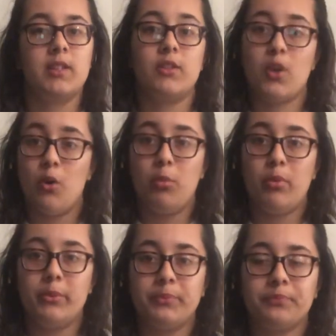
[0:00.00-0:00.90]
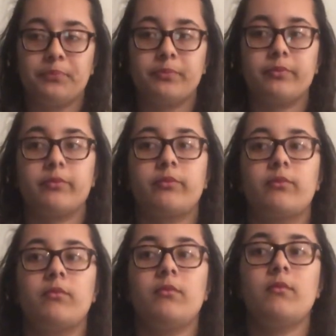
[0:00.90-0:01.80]
there's hope.
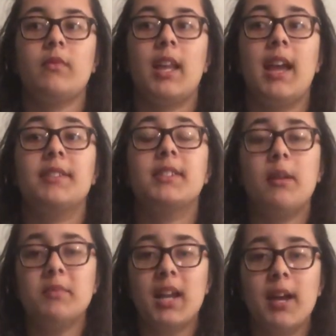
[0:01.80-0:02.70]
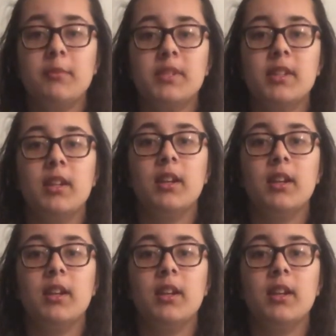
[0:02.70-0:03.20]
And sometimes